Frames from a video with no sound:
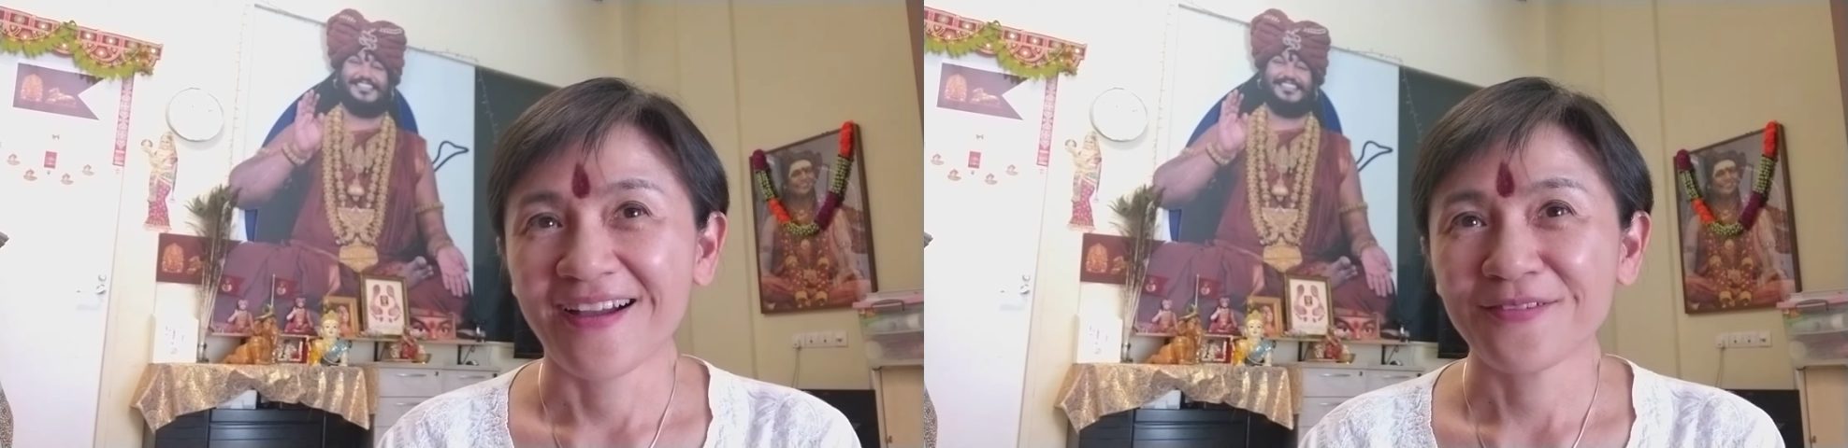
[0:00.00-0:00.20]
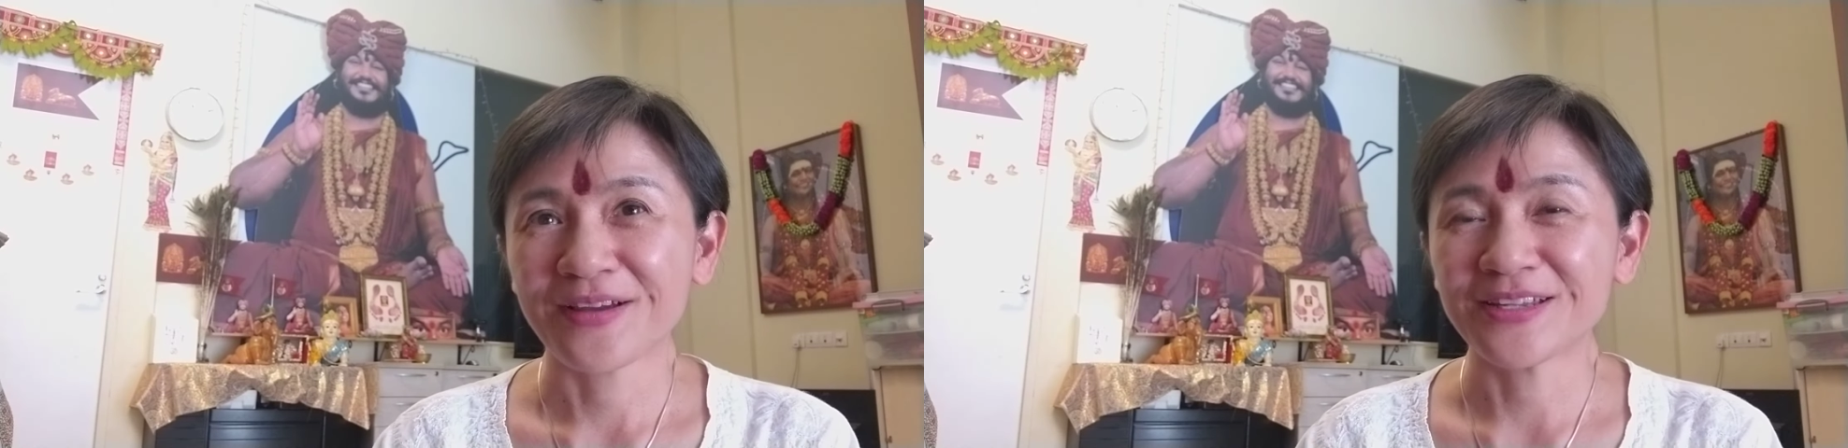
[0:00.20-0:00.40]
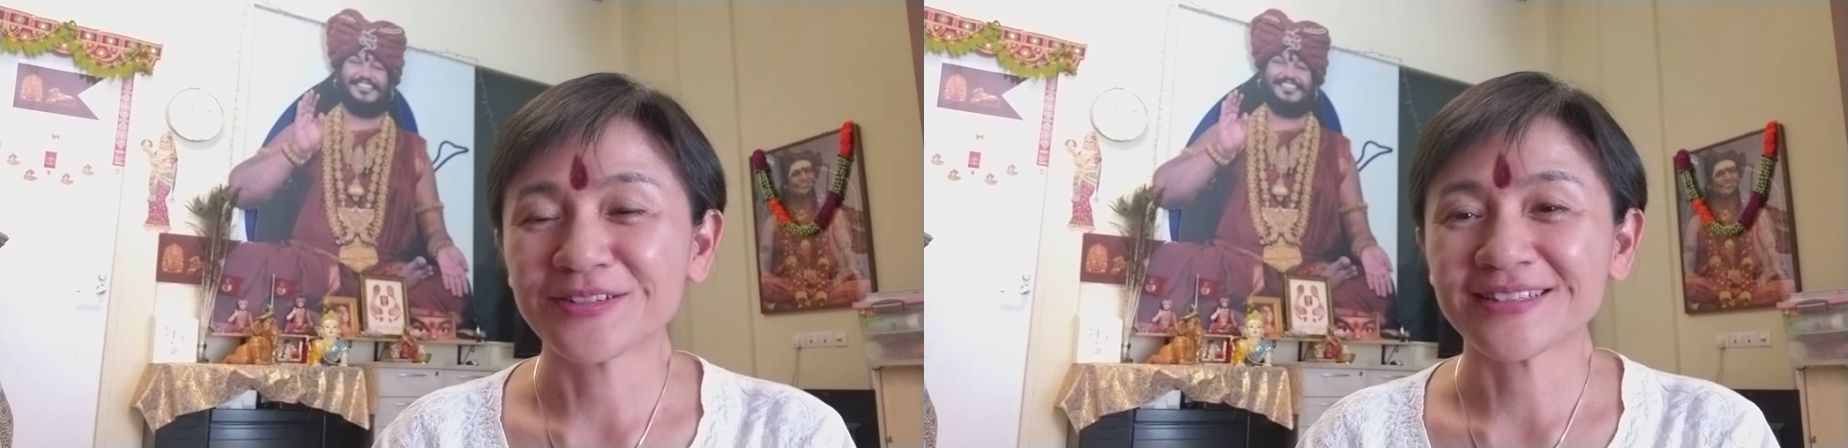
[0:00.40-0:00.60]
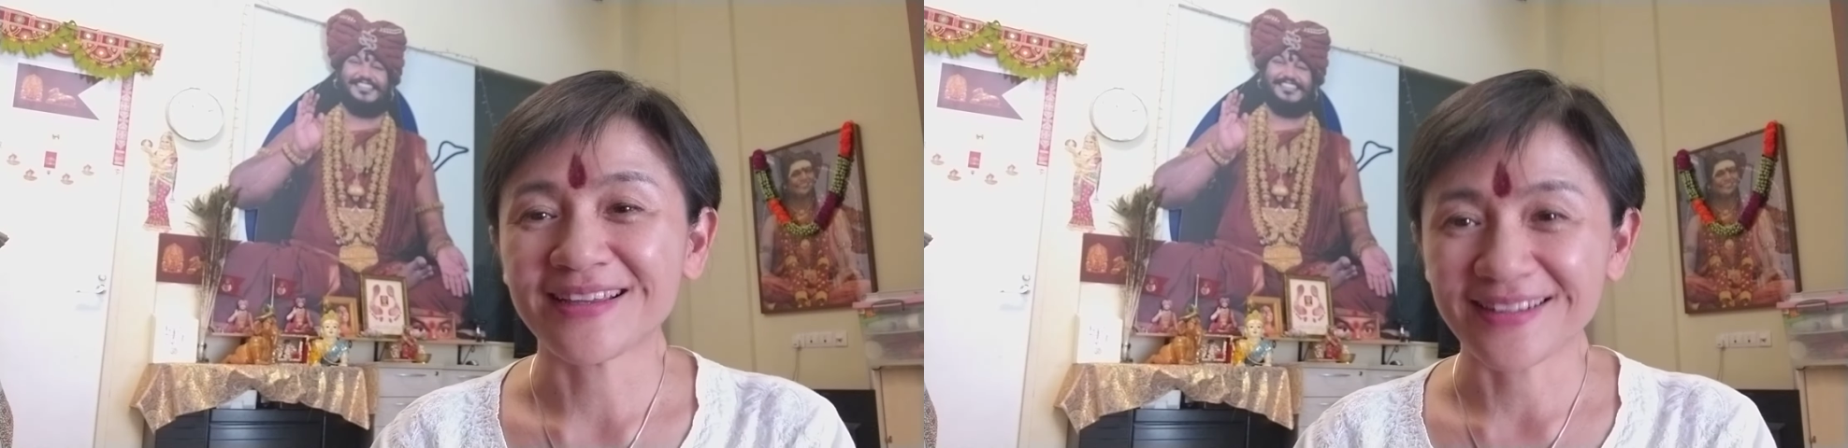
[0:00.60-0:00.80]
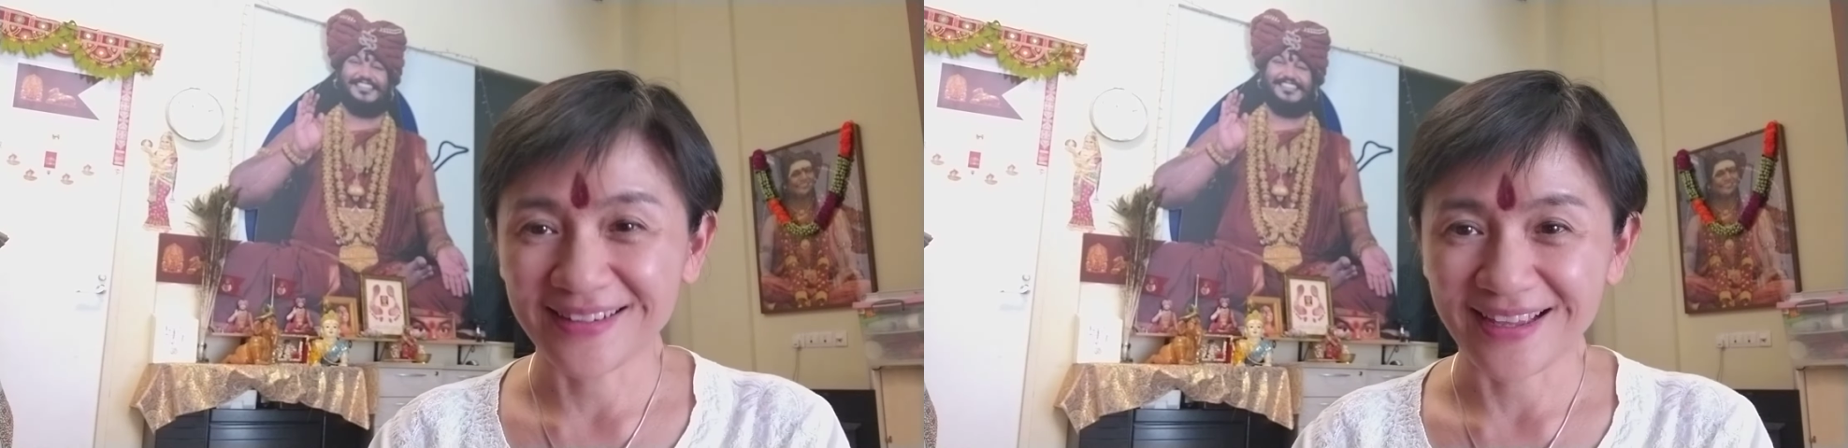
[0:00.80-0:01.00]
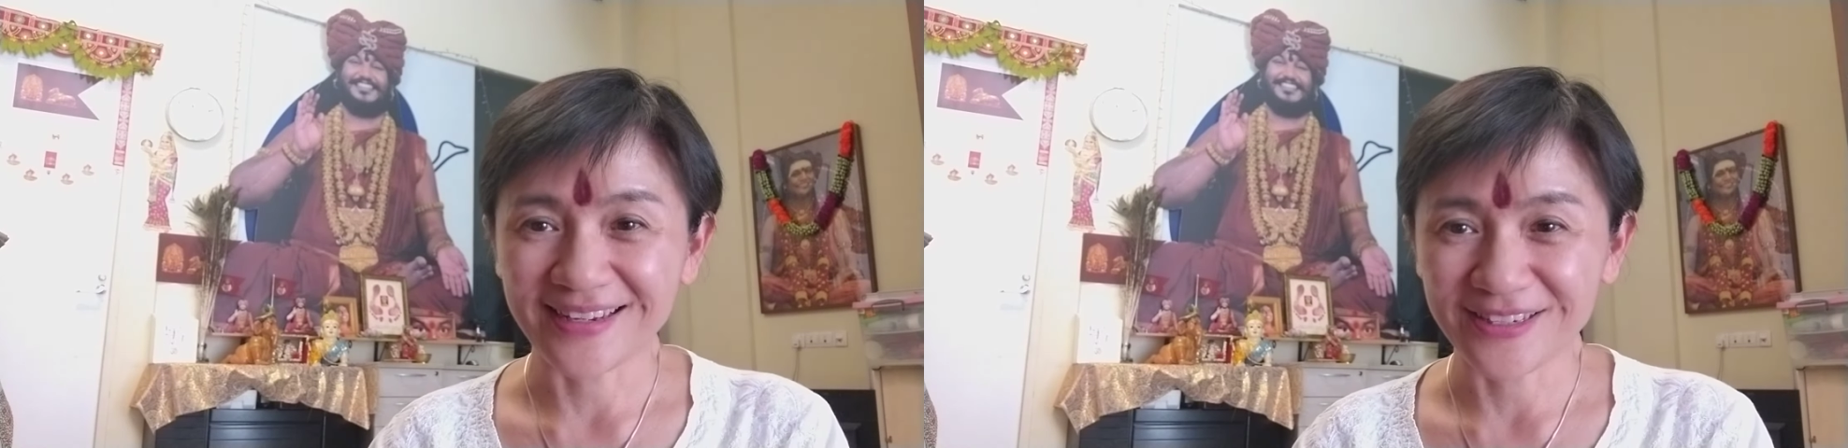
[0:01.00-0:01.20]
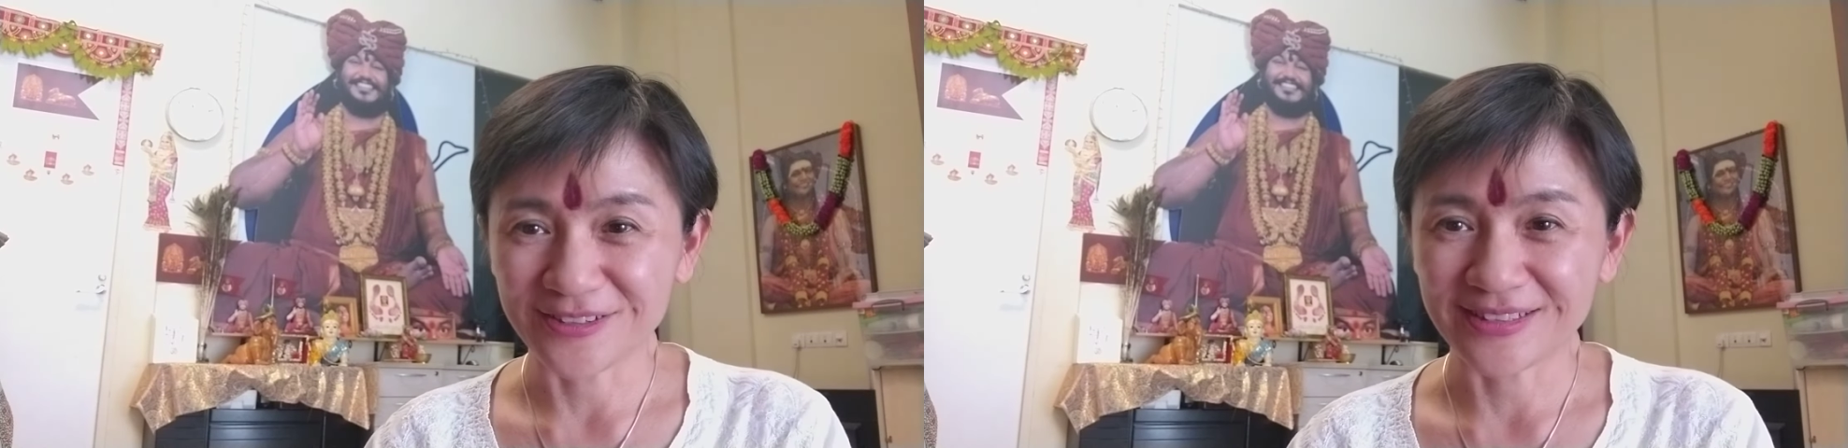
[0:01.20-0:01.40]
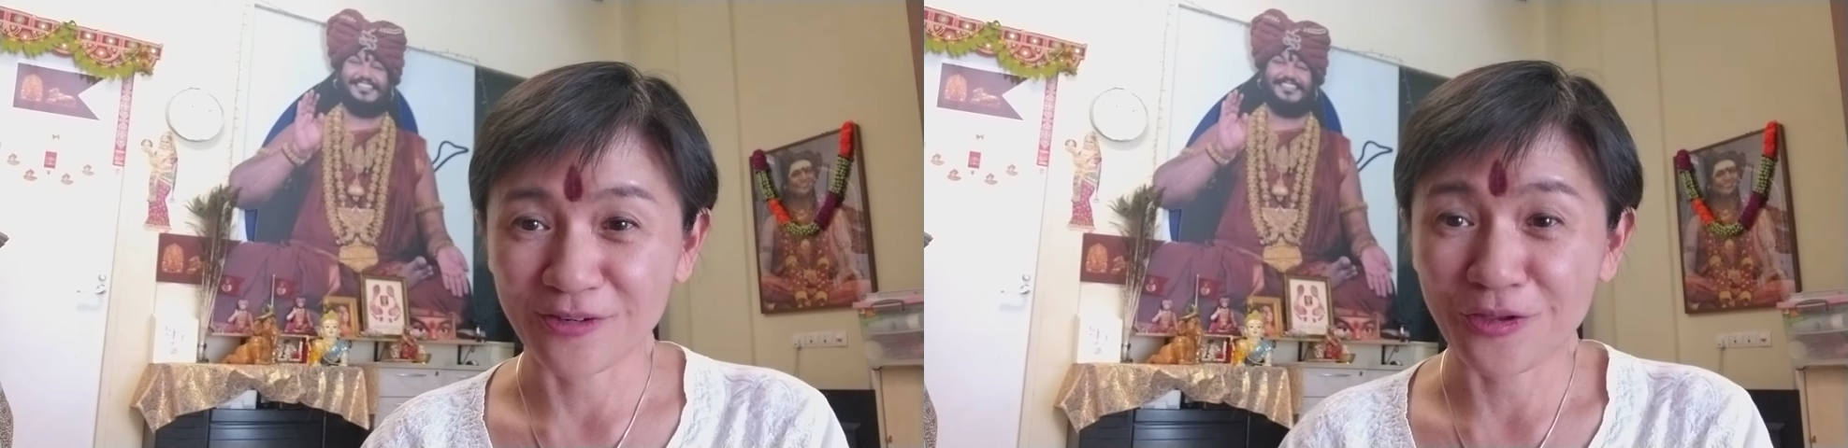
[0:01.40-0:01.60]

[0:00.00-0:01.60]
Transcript: when you start aligning yourself,